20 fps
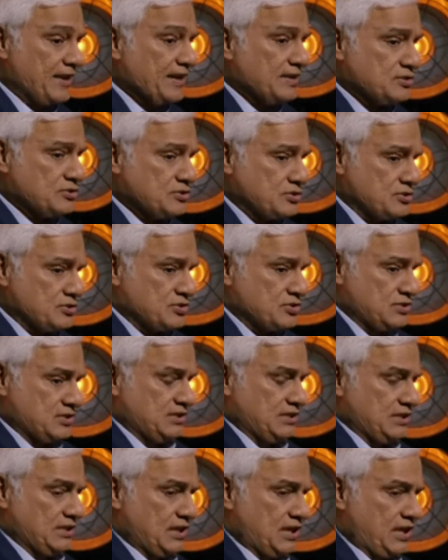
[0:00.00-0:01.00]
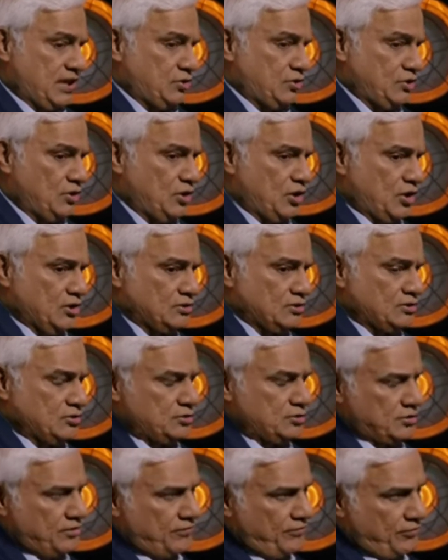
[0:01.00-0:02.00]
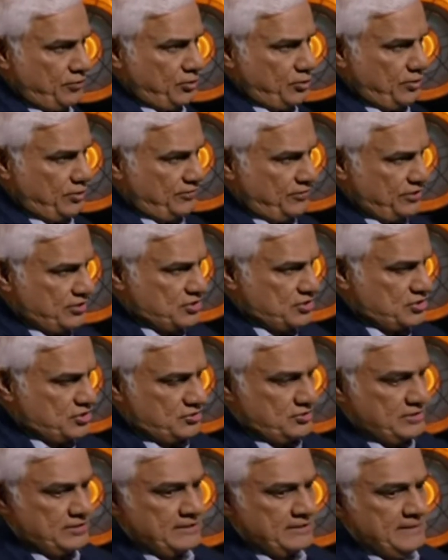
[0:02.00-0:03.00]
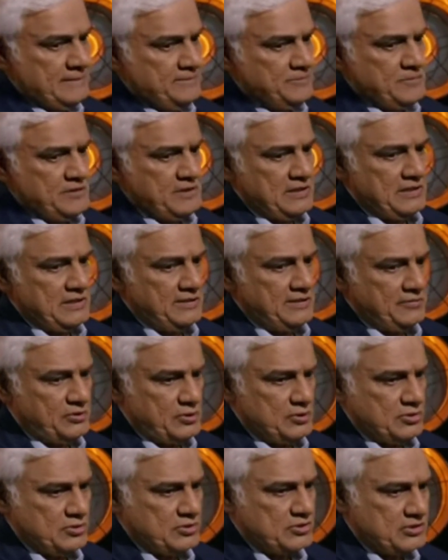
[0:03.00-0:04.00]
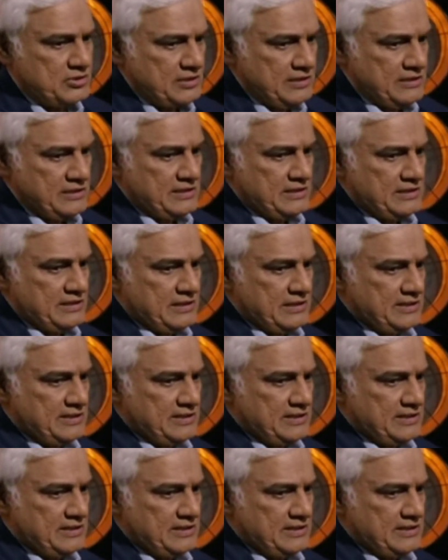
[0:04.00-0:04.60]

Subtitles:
And then to see how God, through the flow of history, and of course,